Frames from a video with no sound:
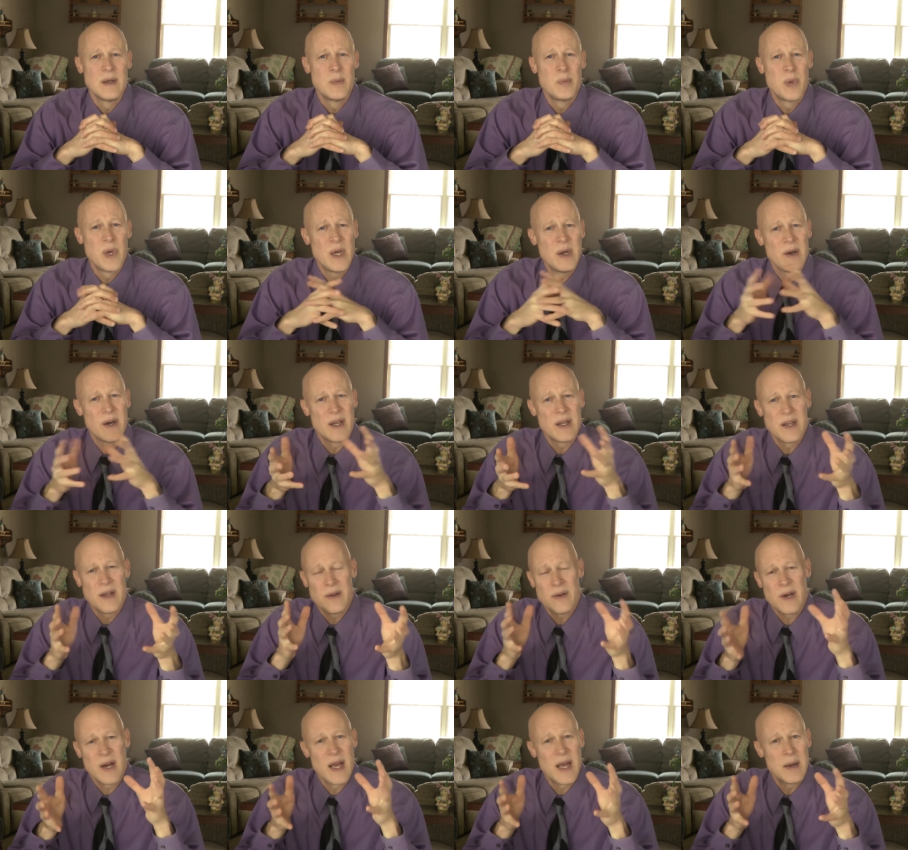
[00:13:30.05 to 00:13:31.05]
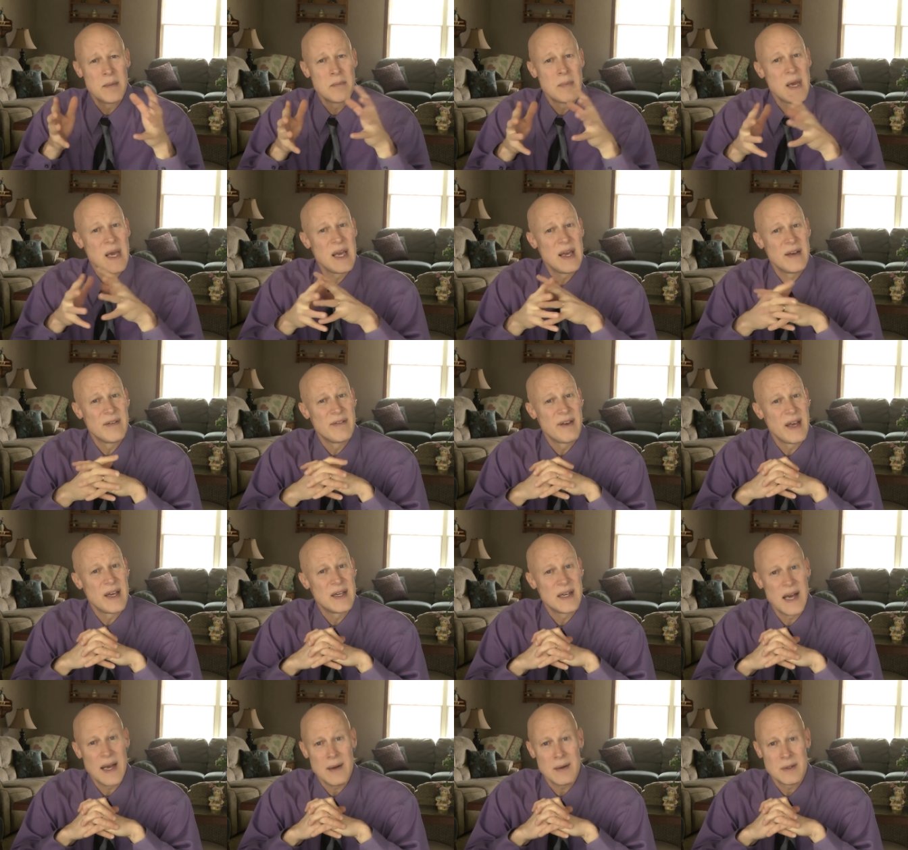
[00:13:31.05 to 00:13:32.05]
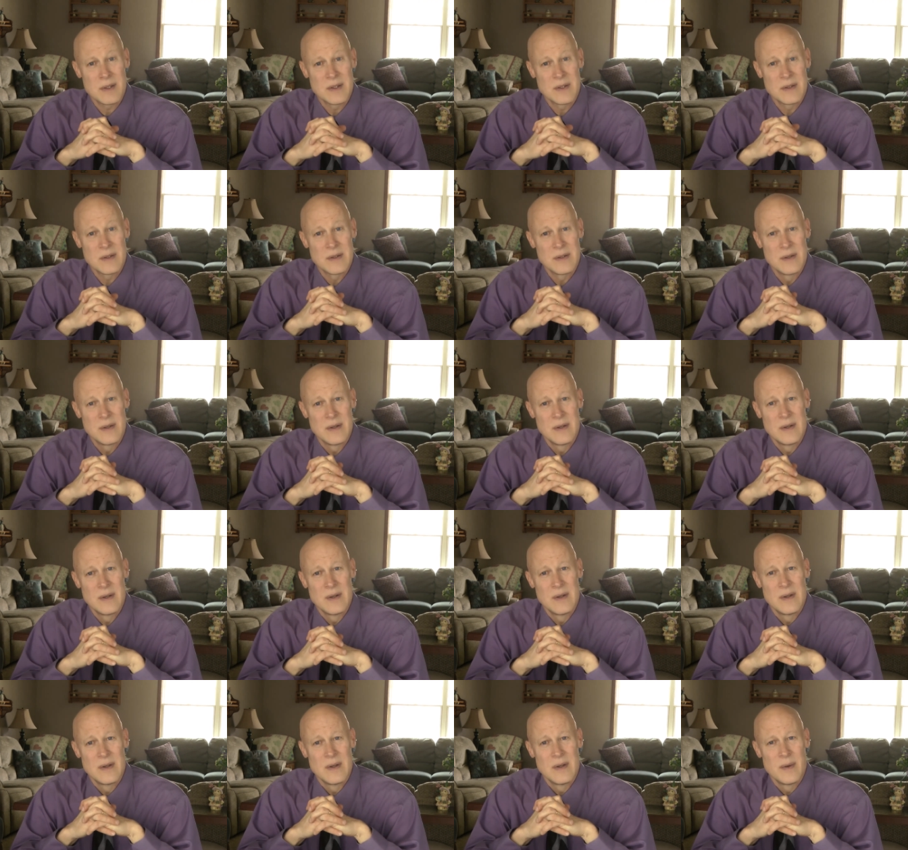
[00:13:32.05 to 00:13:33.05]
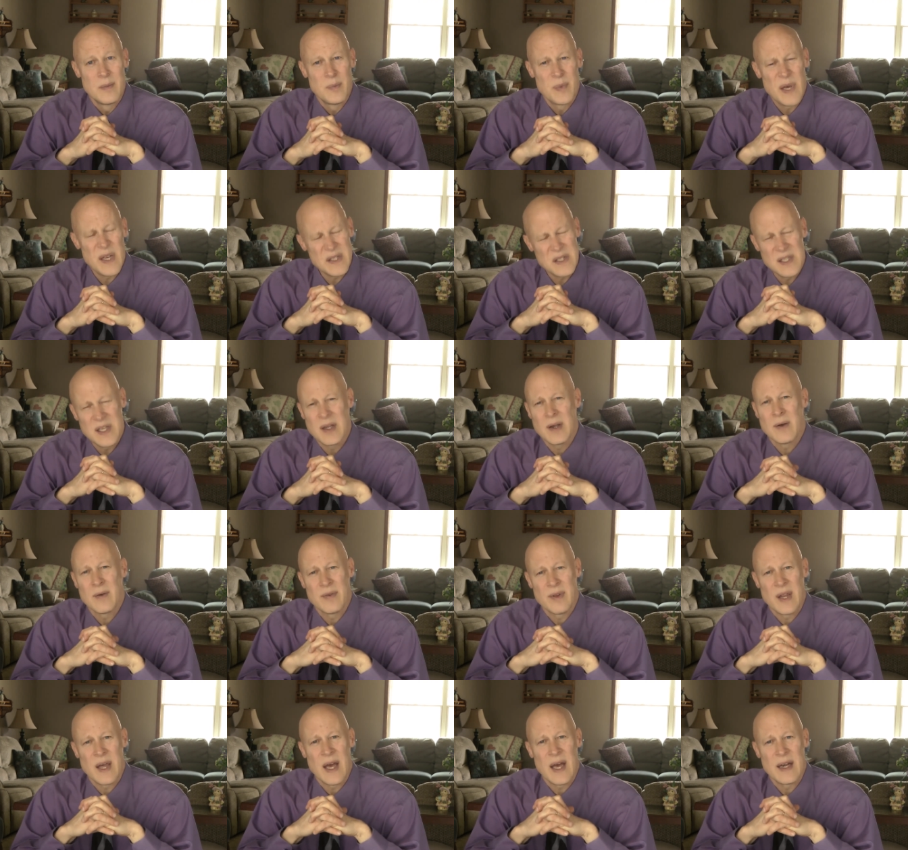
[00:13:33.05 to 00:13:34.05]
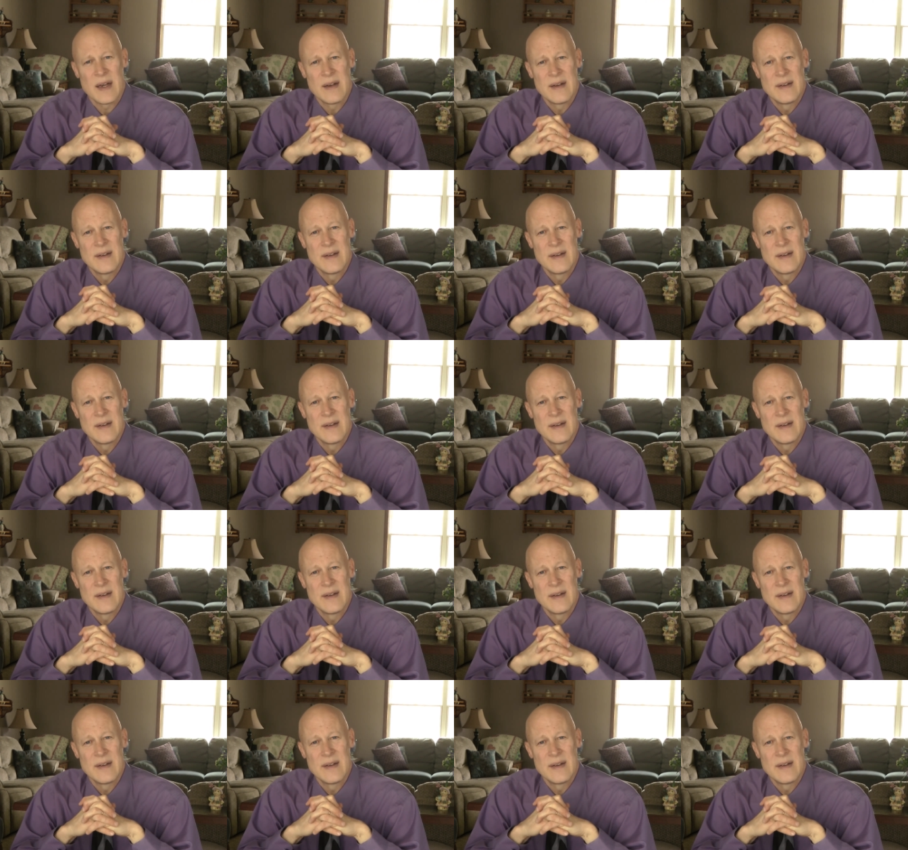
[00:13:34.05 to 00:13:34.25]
Peter, on the other hand, may have had doubts, puzzling over that.